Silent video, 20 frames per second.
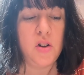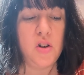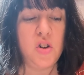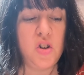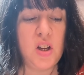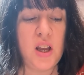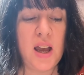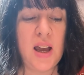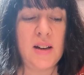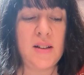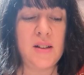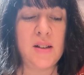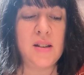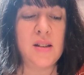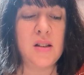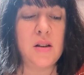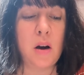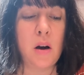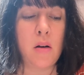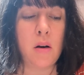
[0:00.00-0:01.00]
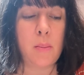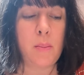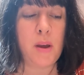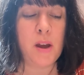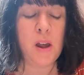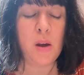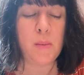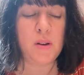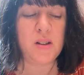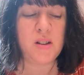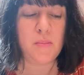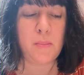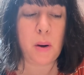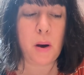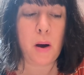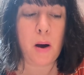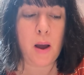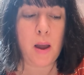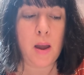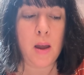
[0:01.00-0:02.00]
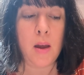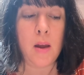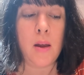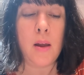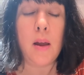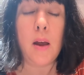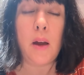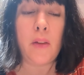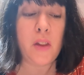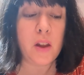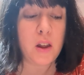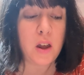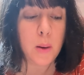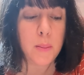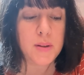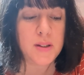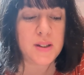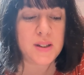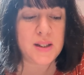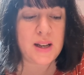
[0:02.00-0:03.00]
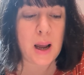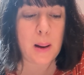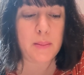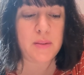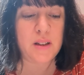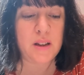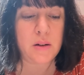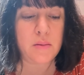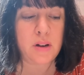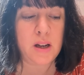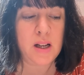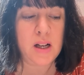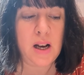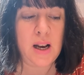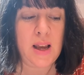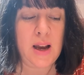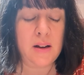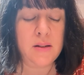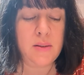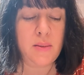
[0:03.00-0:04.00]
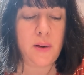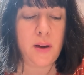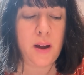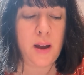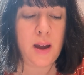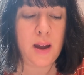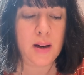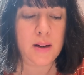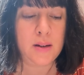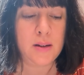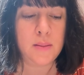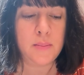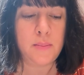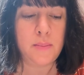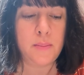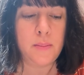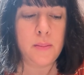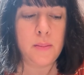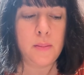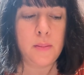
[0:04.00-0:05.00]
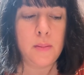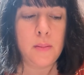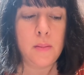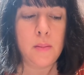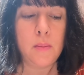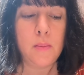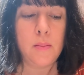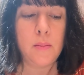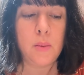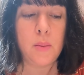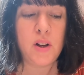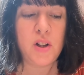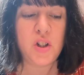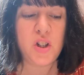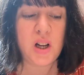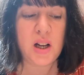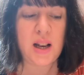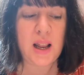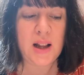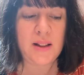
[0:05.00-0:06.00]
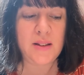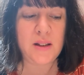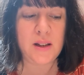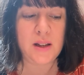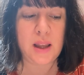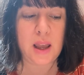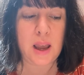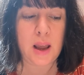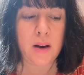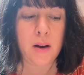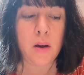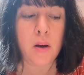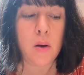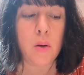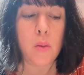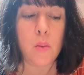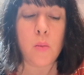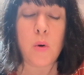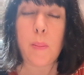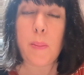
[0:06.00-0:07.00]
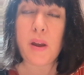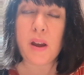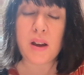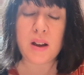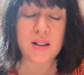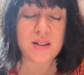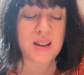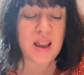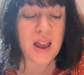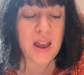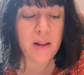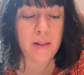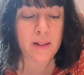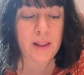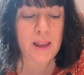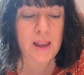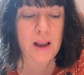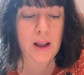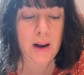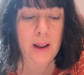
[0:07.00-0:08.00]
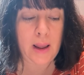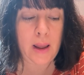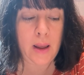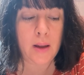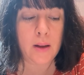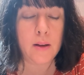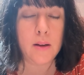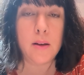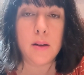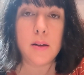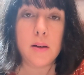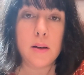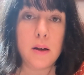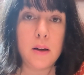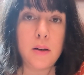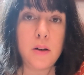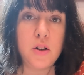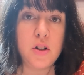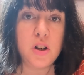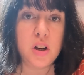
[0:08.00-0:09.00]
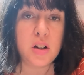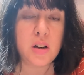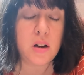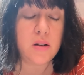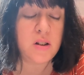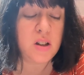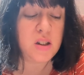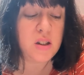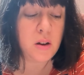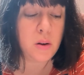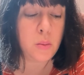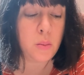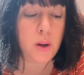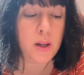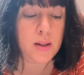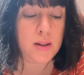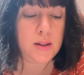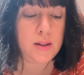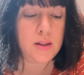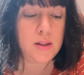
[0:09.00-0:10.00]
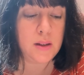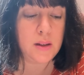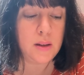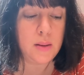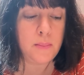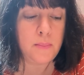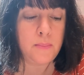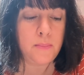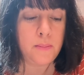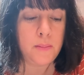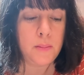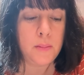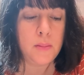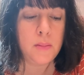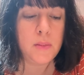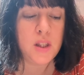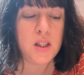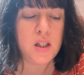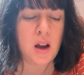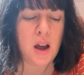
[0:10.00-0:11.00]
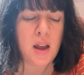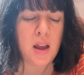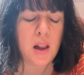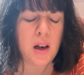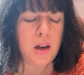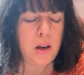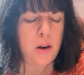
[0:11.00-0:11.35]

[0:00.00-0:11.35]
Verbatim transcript: She handed Star a bigger bit of pie, and the cub snapped it greedily out of her hand. But when she landed again, whipping her tail eagerly, Anushka noticed her wince. The tiger